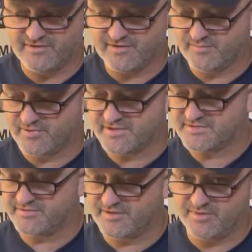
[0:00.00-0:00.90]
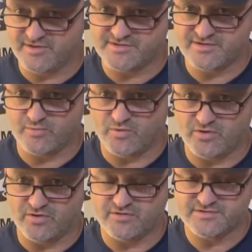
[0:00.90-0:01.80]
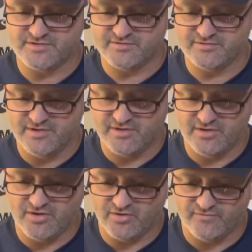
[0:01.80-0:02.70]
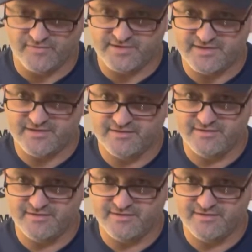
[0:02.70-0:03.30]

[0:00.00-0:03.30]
a compressor that plugs in the wall. So hopefully